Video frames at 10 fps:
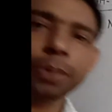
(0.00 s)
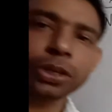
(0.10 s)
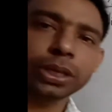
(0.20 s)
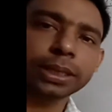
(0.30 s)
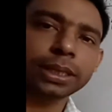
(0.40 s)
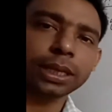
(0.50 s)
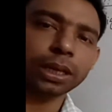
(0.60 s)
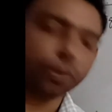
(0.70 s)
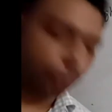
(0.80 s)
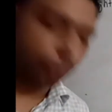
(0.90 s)

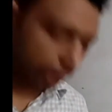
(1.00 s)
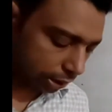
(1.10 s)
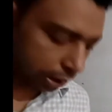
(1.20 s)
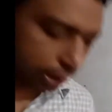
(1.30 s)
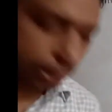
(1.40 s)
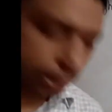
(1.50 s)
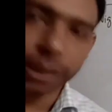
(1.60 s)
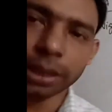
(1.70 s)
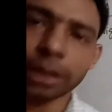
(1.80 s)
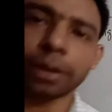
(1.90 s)
deficiency. In very last class
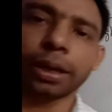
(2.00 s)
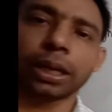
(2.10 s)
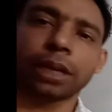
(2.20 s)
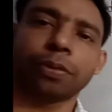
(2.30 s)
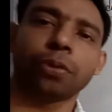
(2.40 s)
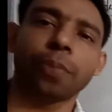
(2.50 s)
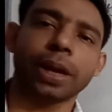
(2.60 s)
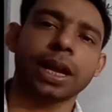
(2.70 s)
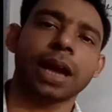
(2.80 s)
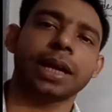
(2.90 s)
I gave you
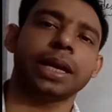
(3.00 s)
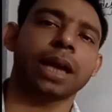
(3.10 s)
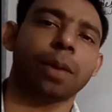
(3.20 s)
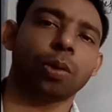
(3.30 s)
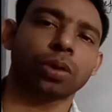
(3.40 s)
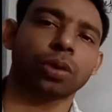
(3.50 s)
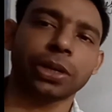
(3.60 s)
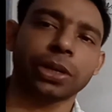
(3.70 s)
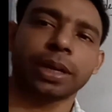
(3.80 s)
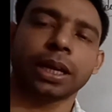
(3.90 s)
many idea about the
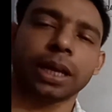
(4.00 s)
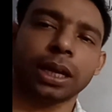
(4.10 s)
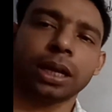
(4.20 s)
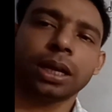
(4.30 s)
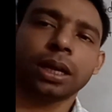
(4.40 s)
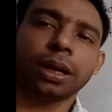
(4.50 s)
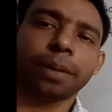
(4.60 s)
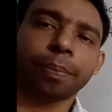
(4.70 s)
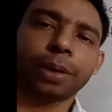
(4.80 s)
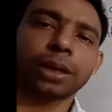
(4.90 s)
vitamin A,
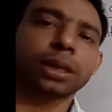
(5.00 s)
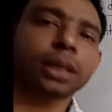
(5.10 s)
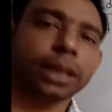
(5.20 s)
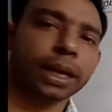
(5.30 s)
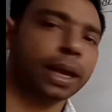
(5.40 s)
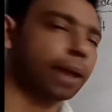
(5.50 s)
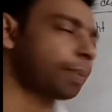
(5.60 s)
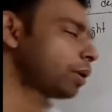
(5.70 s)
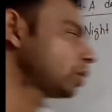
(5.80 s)
but they have